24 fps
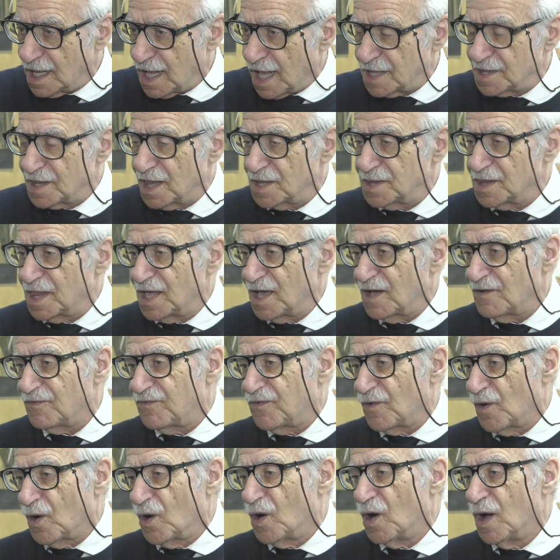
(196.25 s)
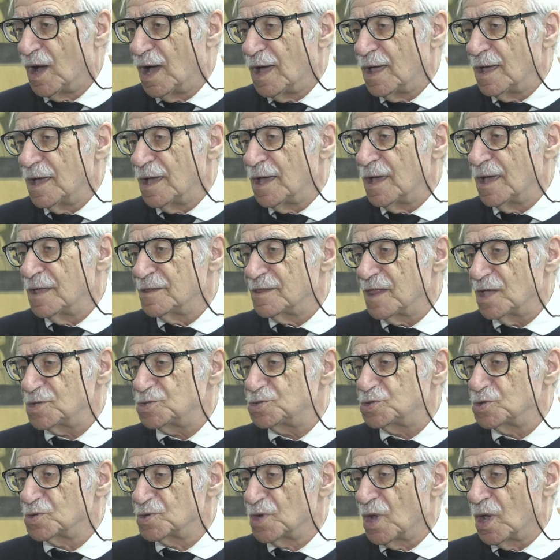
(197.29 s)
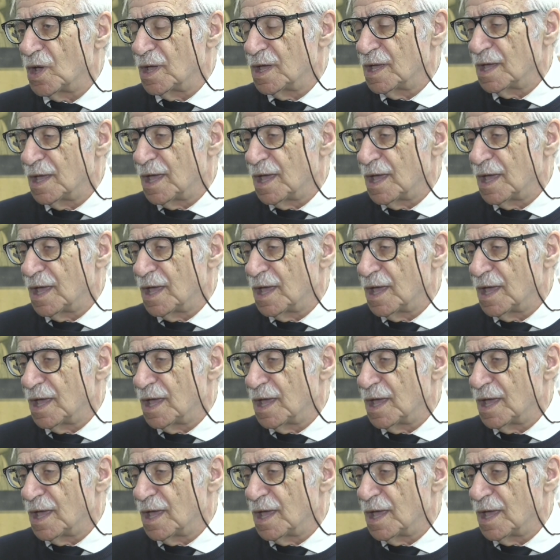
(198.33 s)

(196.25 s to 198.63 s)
and that therefore that should